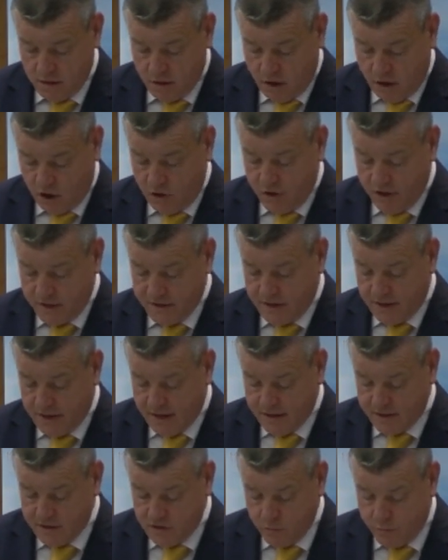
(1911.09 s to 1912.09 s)
are
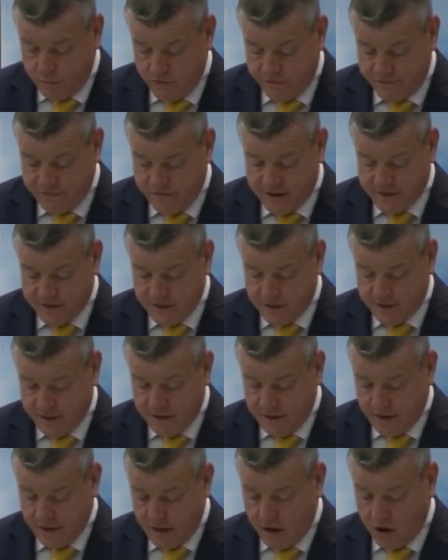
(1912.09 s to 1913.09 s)
crystallized so
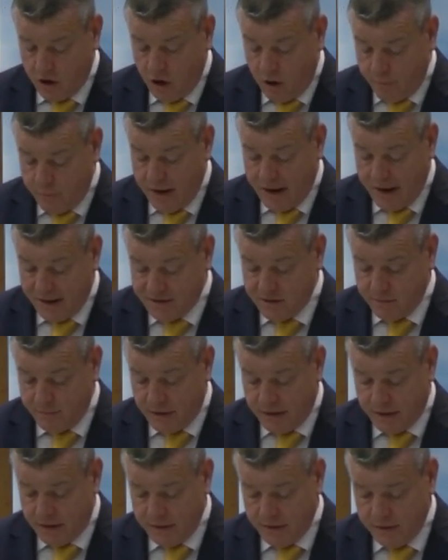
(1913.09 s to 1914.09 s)
professionally and
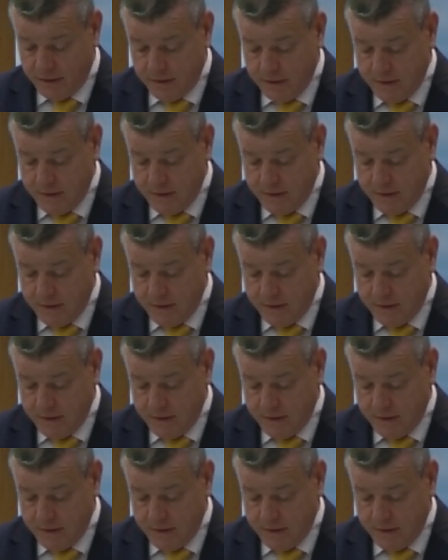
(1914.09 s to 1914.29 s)
comprehensively,